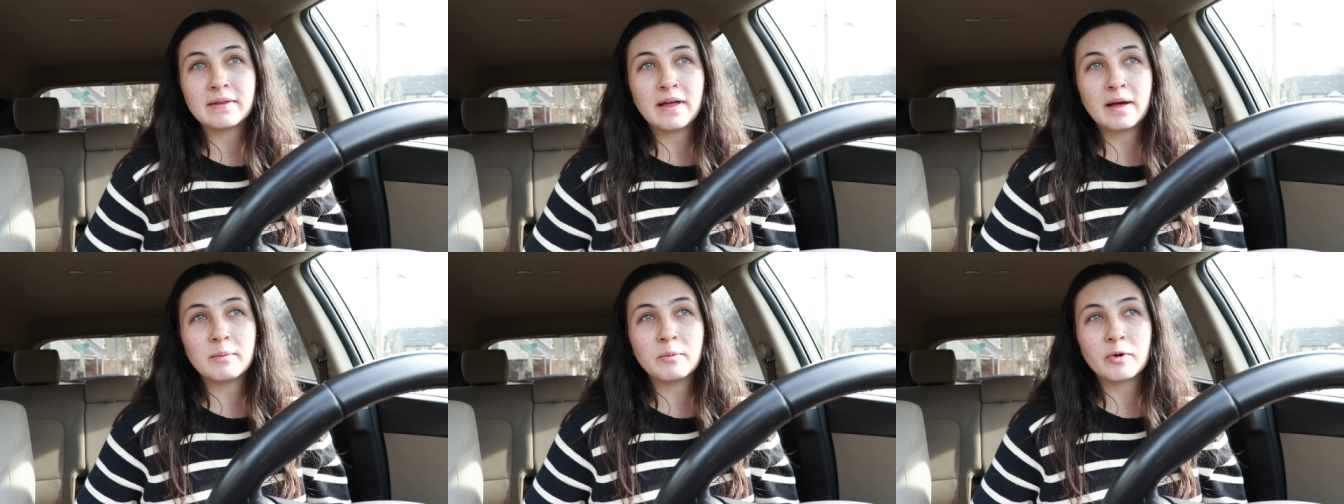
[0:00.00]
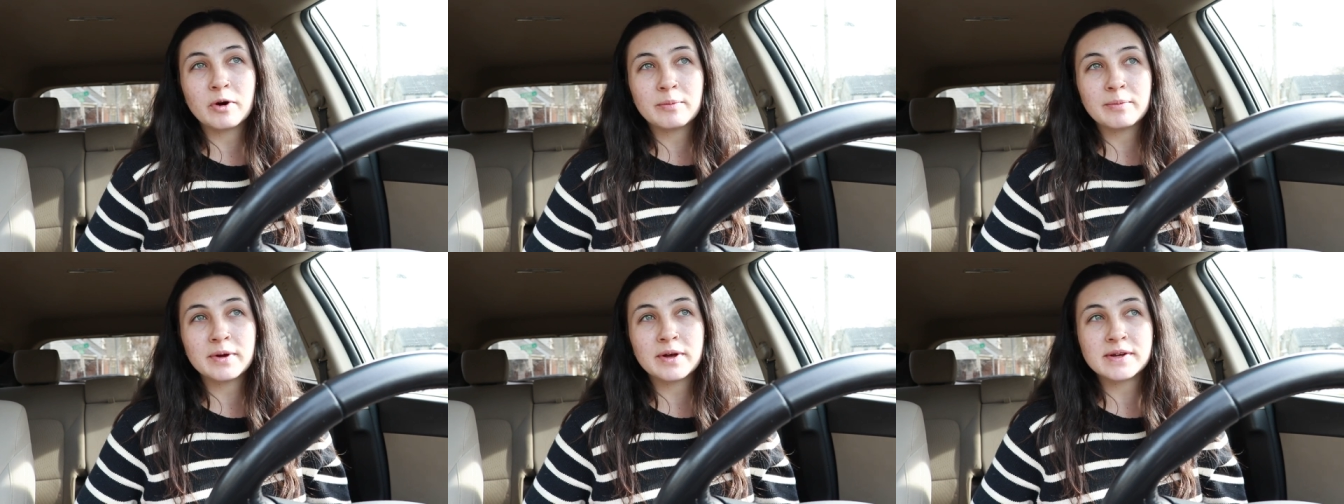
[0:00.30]
lot
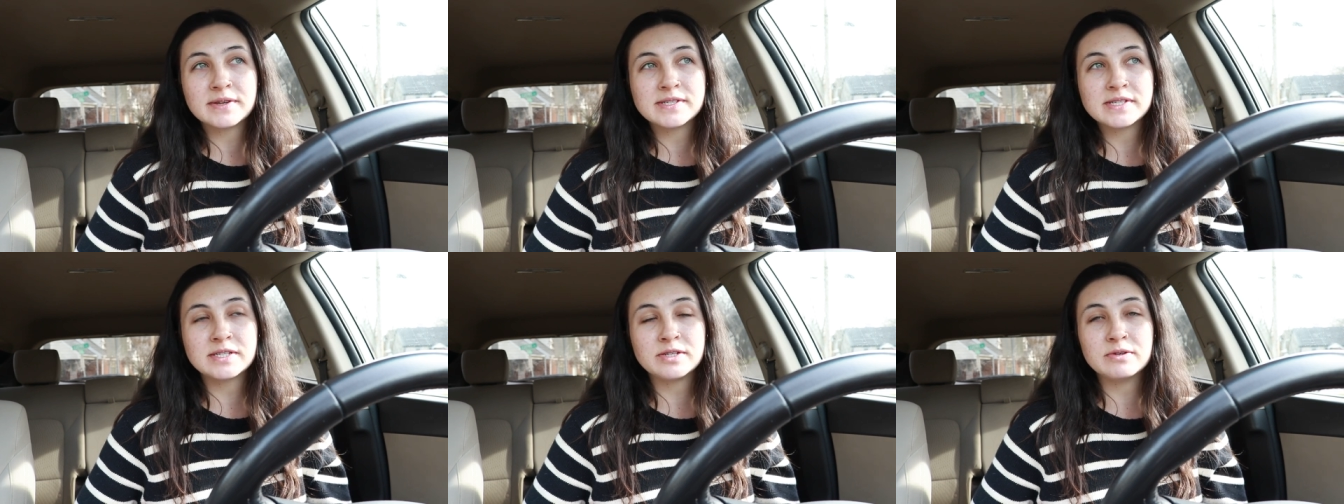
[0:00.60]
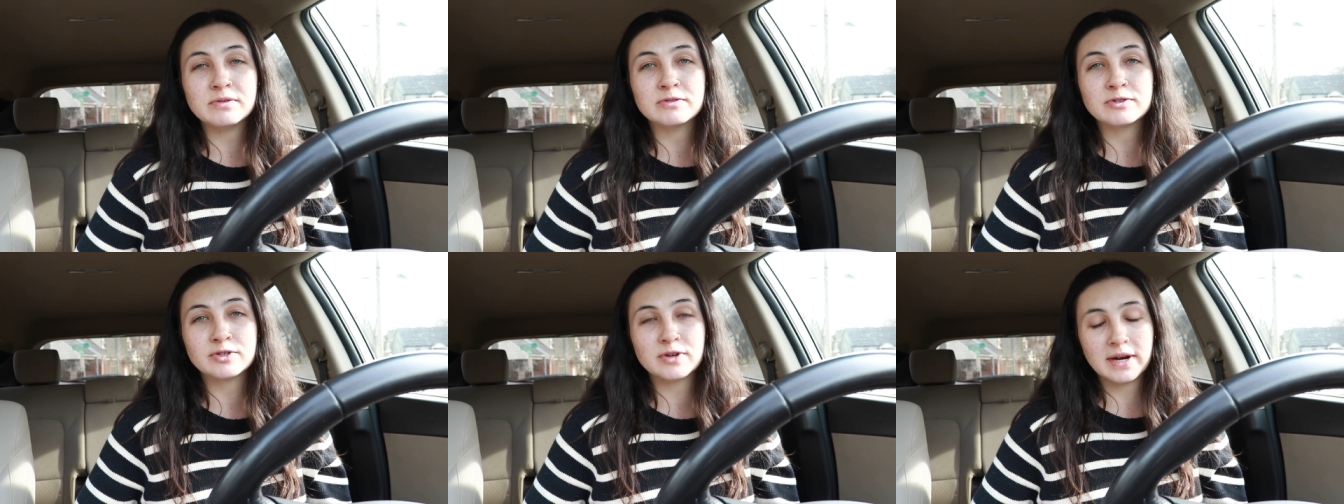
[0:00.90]
more books
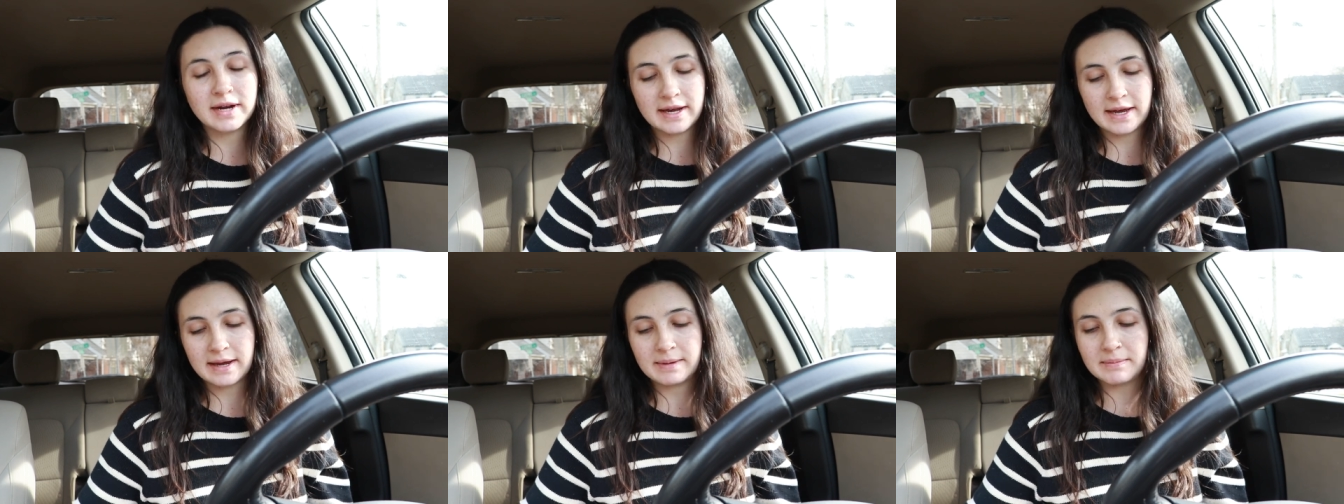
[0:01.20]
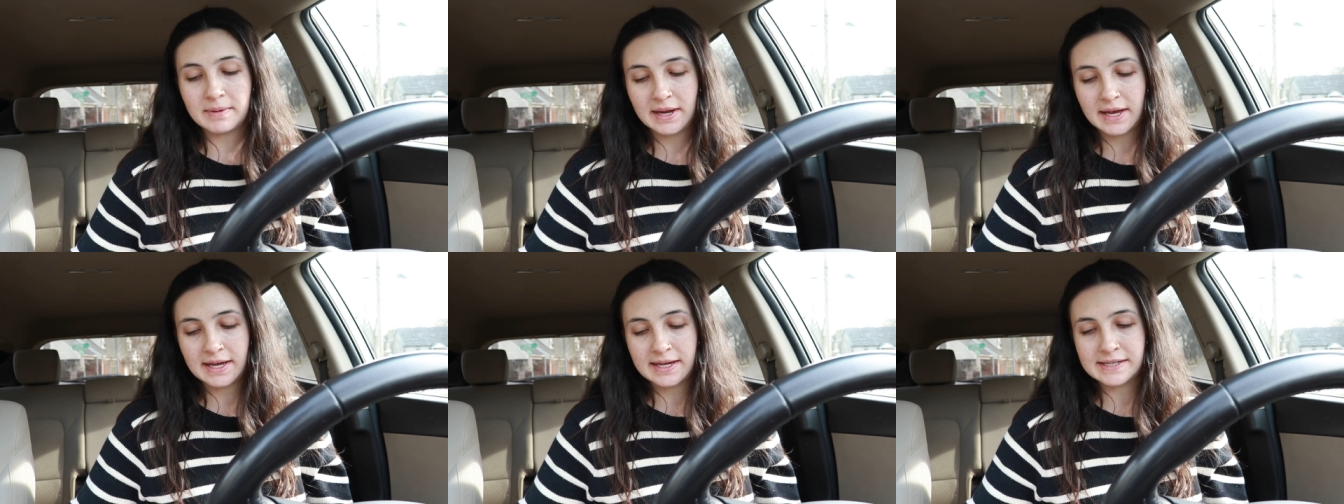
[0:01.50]
to trade in
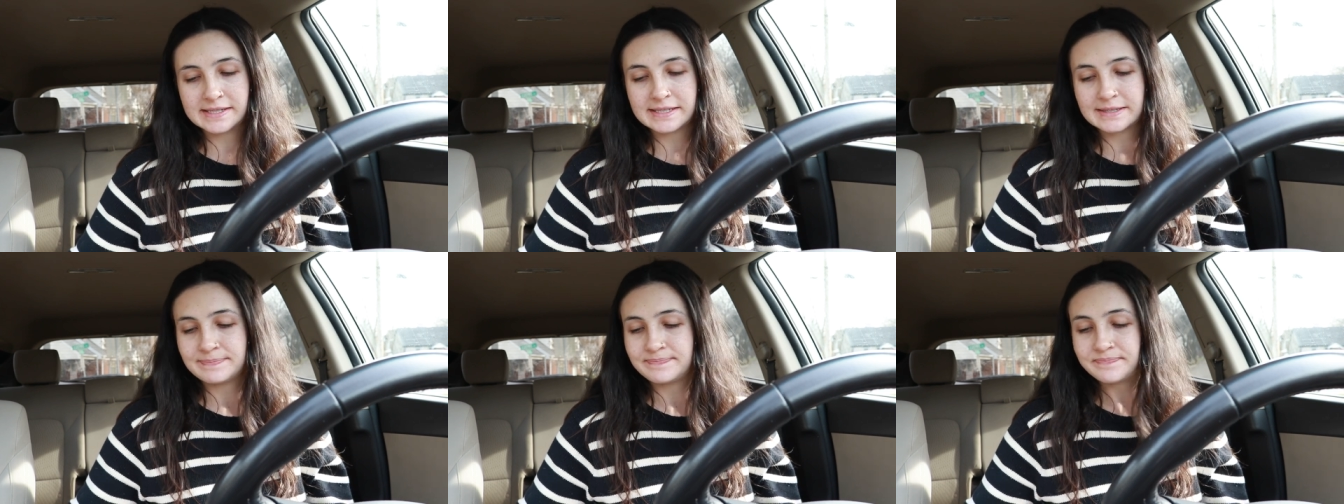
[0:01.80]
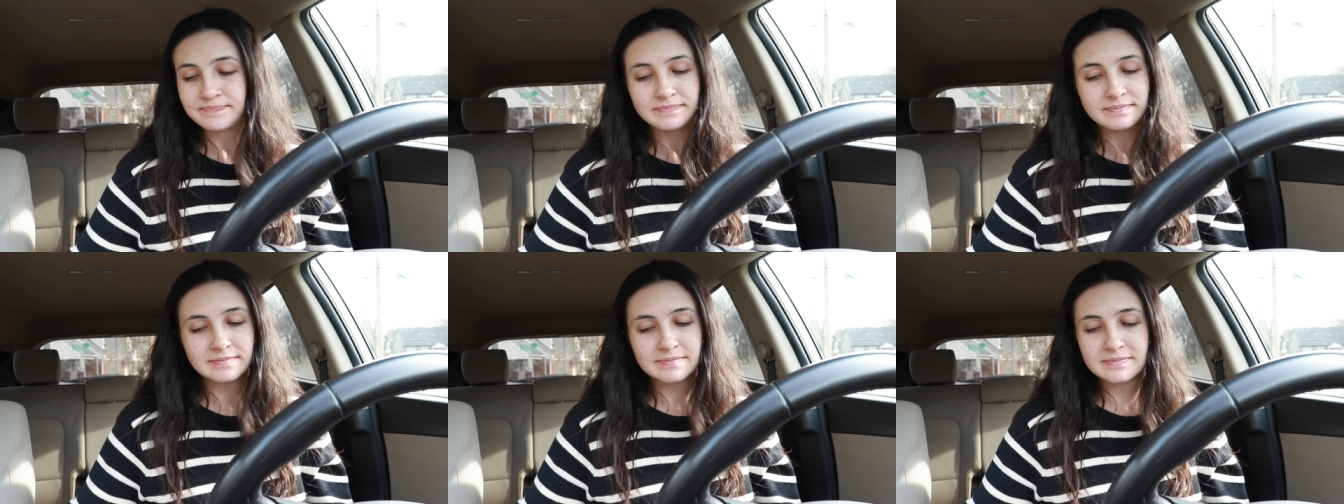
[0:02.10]
because
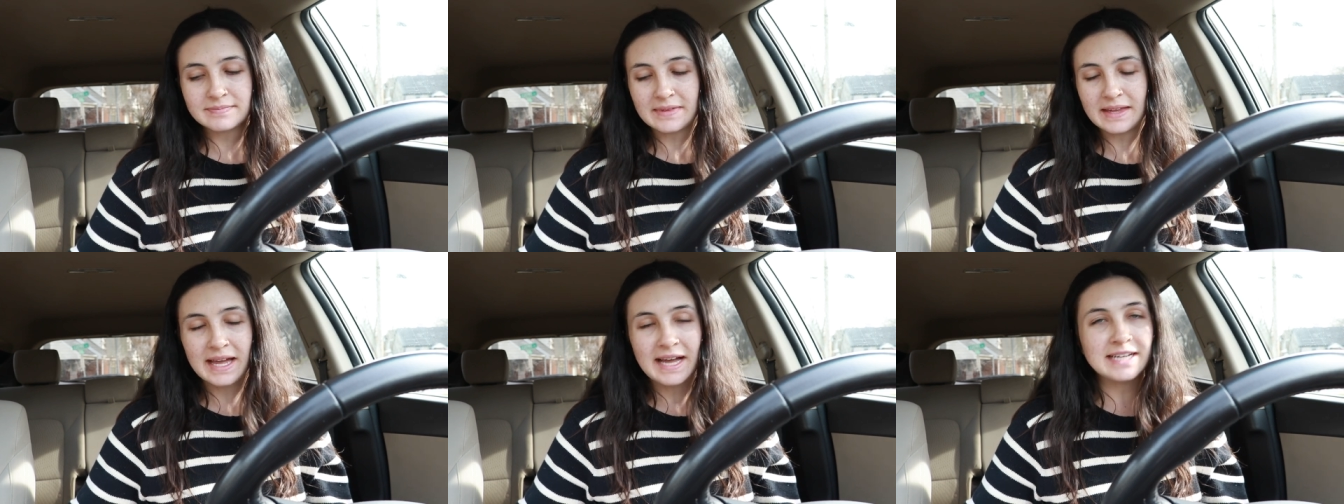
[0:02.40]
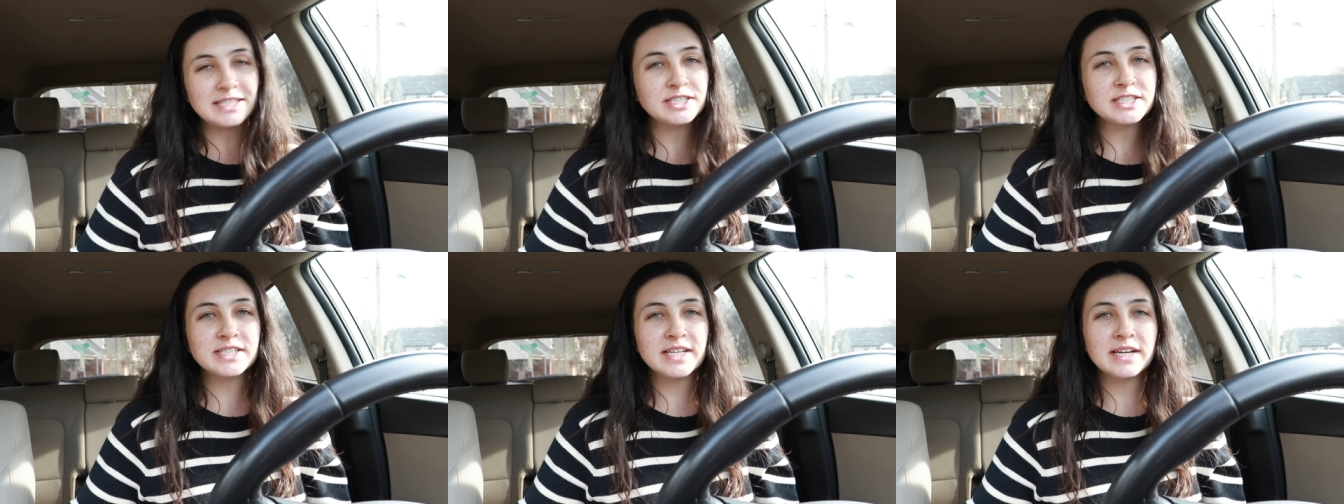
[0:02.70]

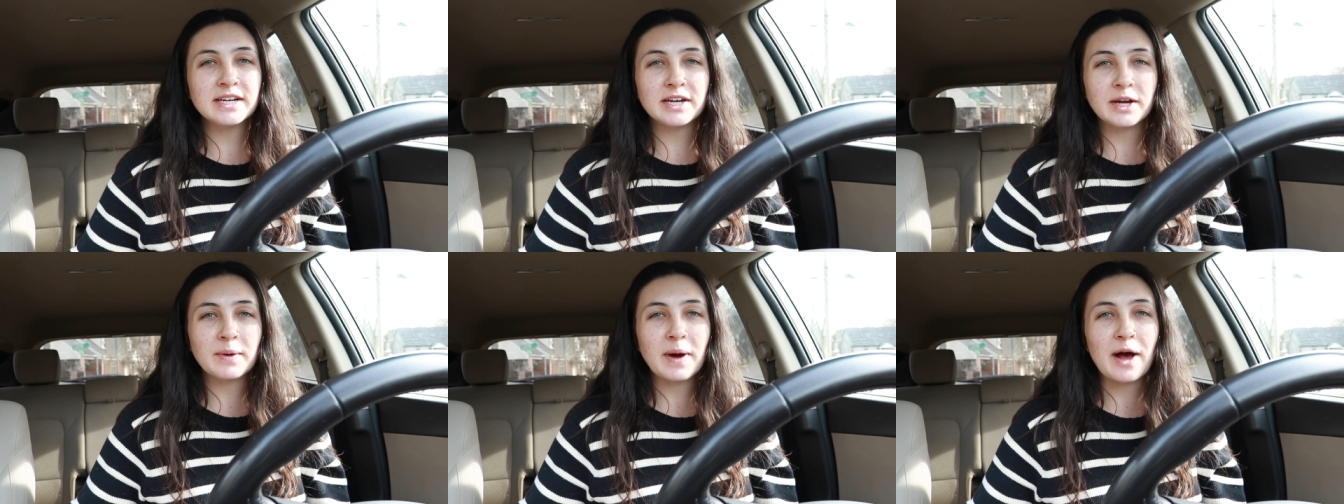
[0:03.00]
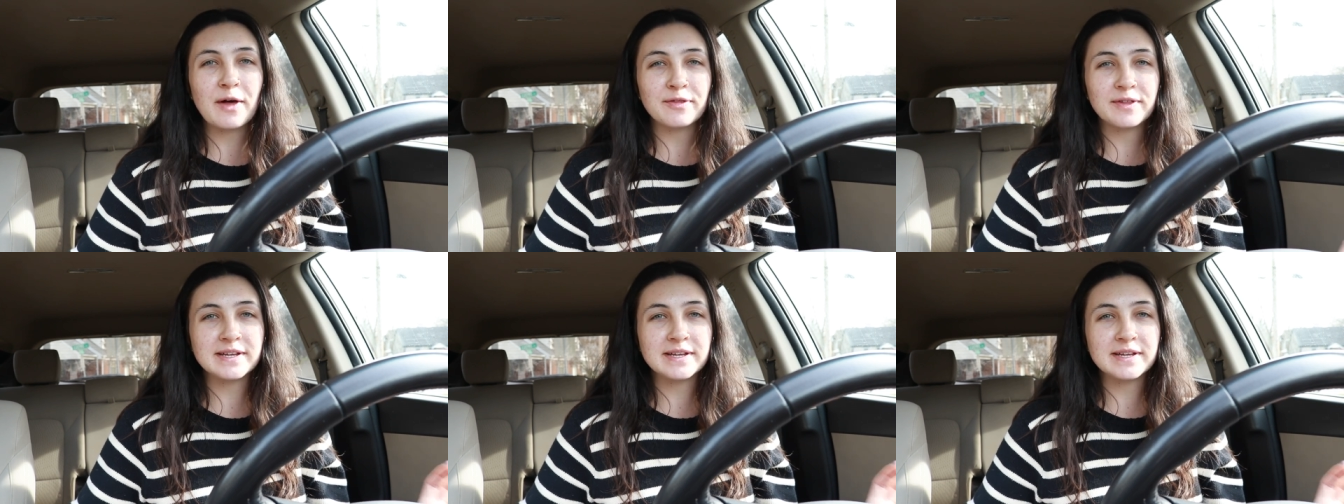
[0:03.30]
I just didn't know how